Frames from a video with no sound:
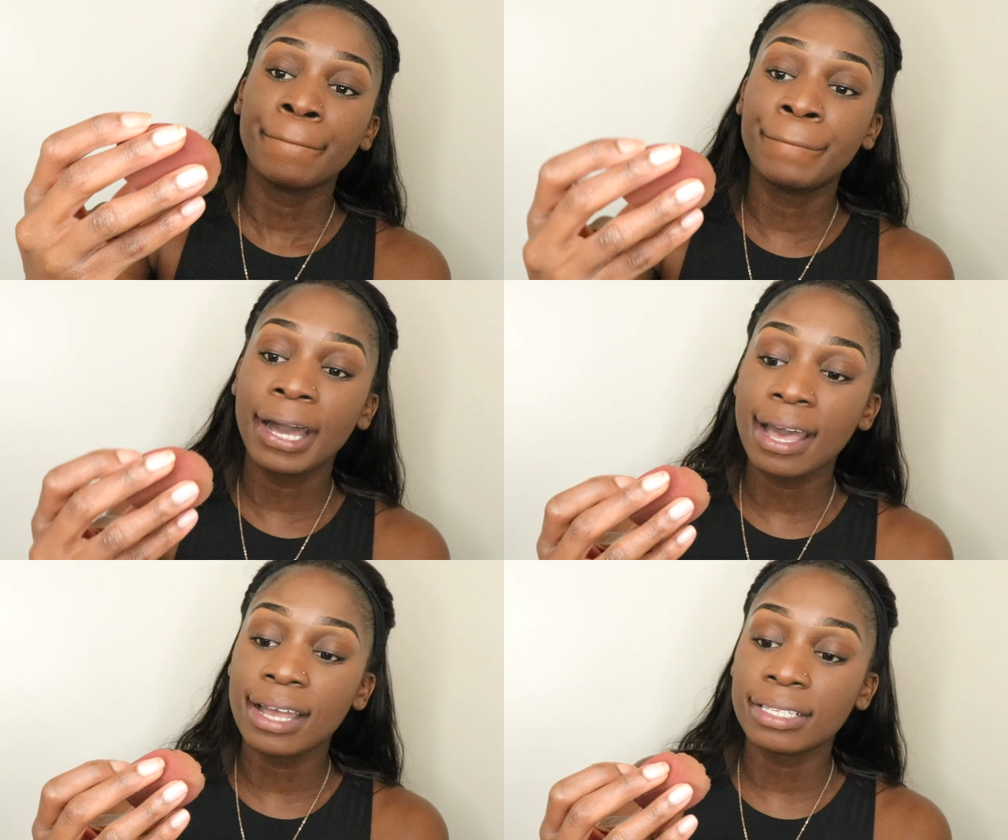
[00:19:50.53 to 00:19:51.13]

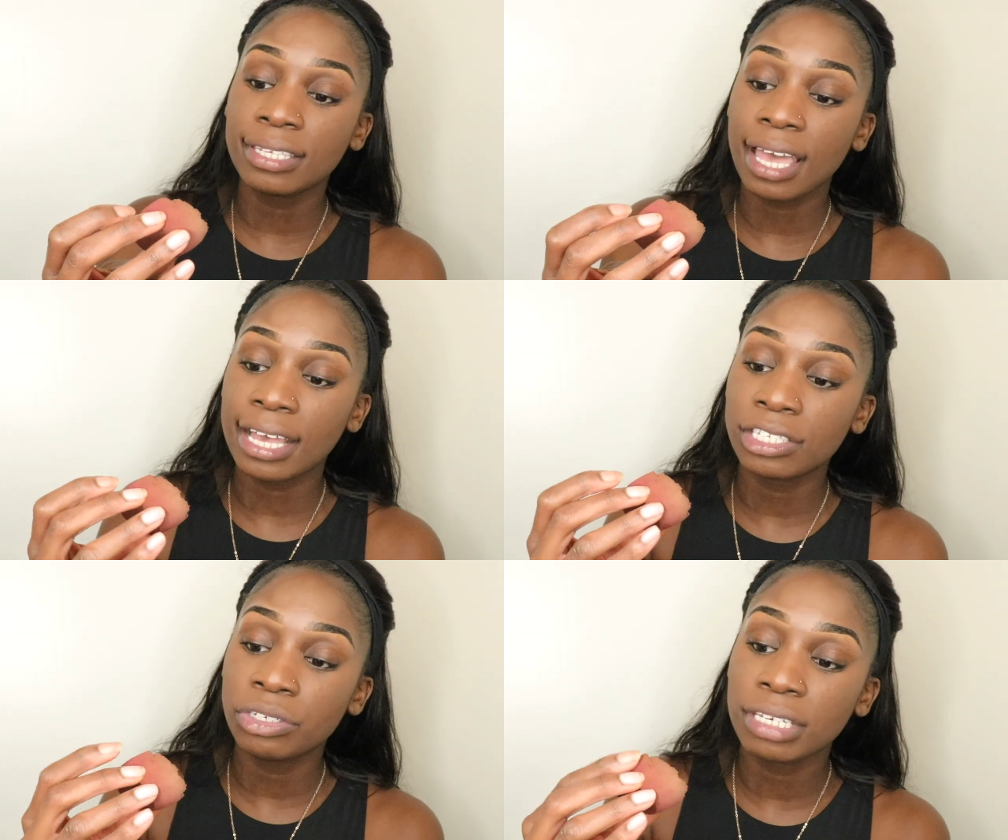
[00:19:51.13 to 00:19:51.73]
But
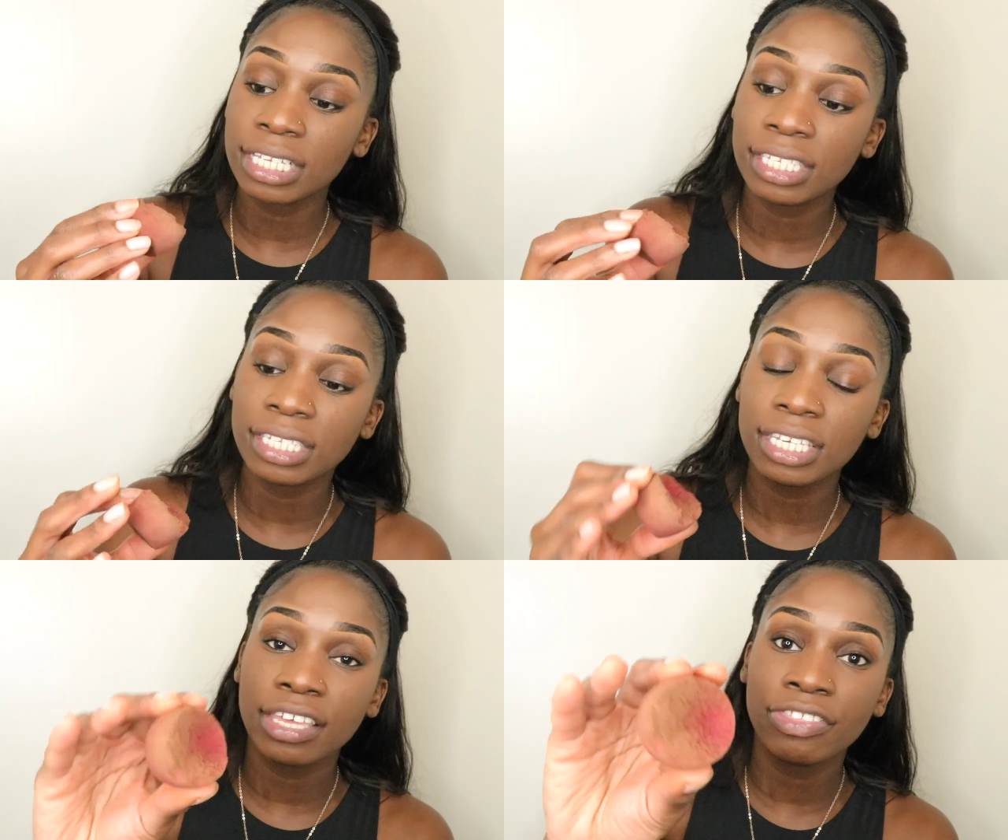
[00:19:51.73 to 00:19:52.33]
as you can
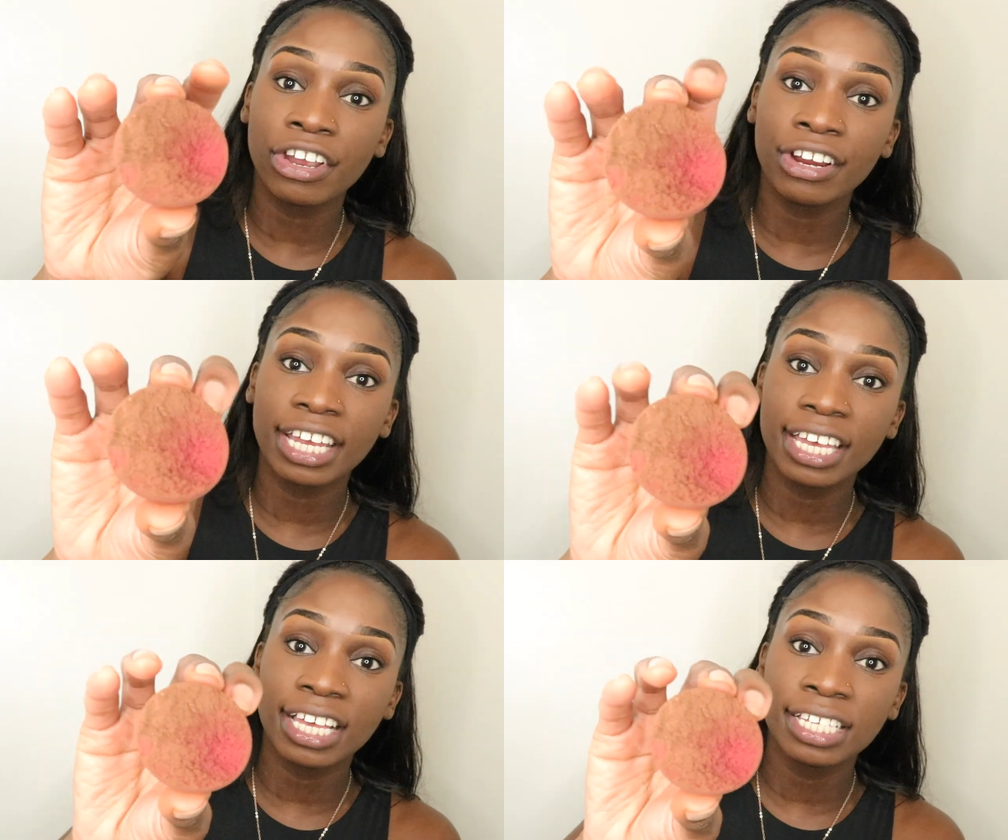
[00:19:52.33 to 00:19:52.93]
see,
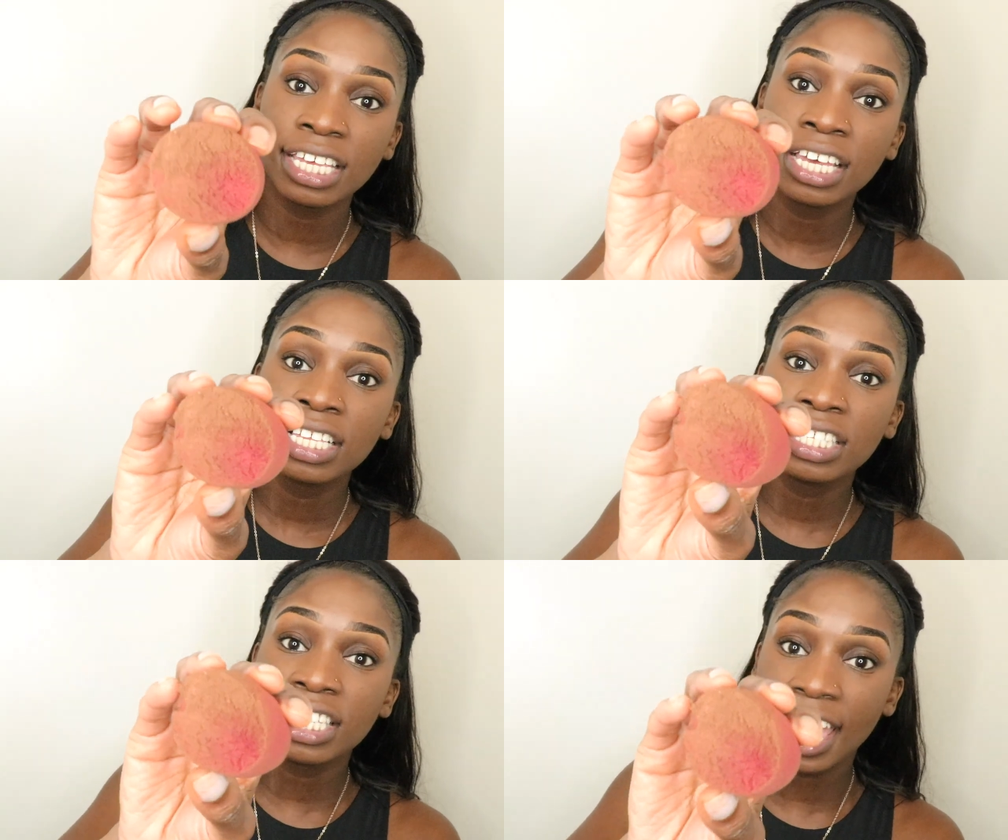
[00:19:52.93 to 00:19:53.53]
there is
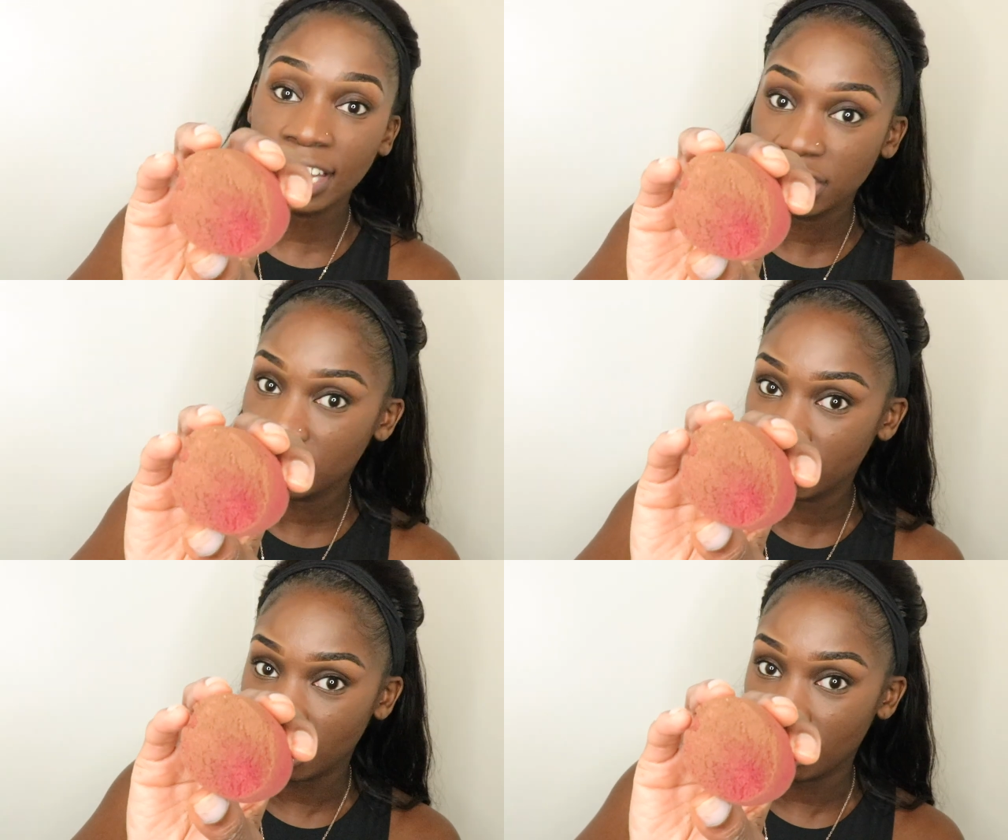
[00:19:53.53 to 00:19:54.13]

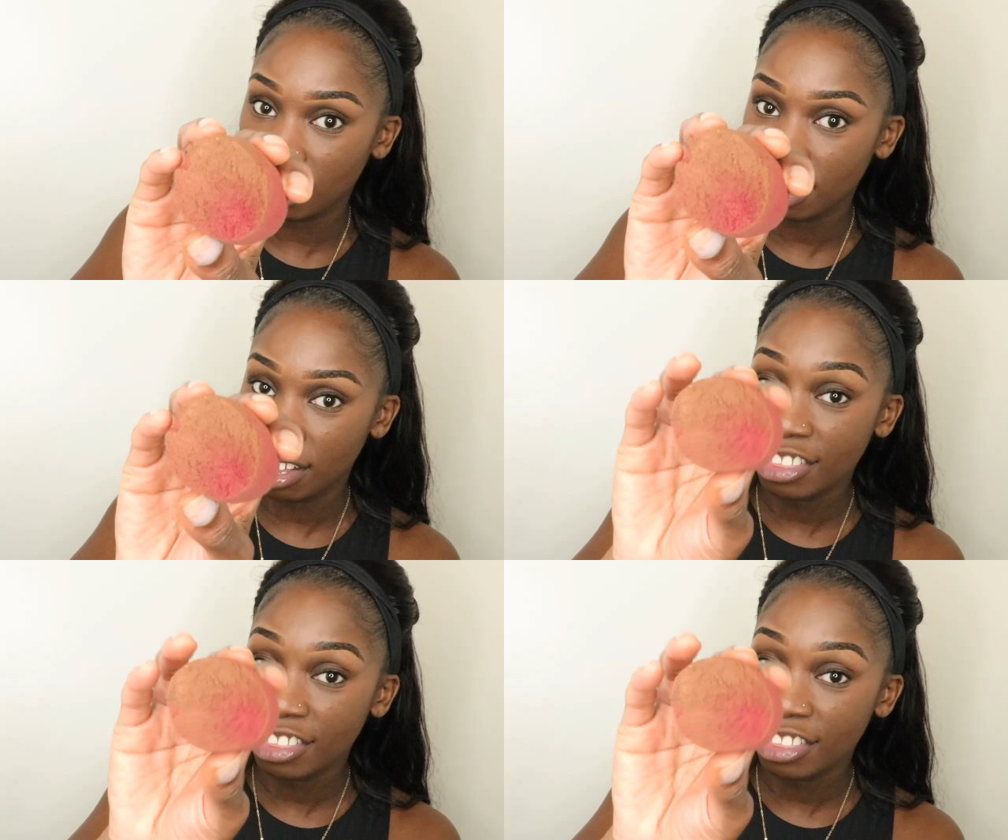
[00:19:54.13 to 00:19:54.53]
texture.